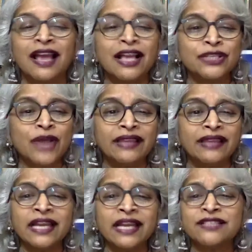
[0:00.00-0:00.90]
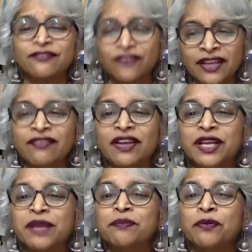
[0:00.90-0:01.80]
So I think it's very, very
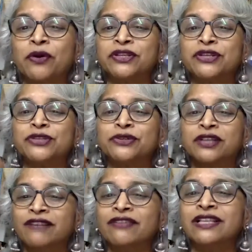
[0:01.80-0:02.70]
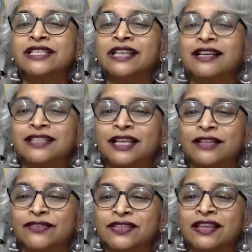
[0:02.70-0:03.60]
important to convince
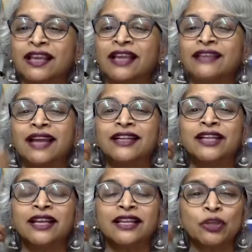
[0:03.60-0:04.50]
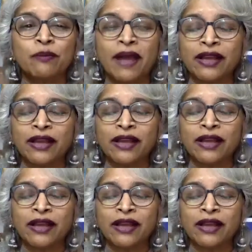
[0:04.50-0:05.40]
ourselves that tobacco
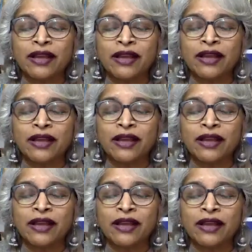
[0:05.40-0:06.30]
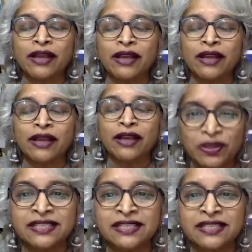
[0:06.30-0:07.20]
cessation is a very
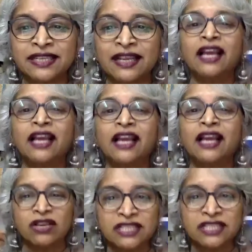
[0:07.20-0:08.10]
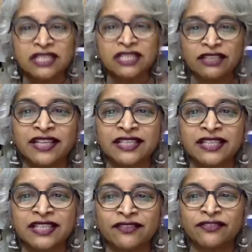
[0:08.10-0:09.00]
important,
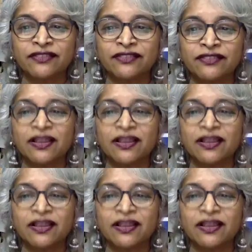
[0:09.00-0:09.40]
cost-effective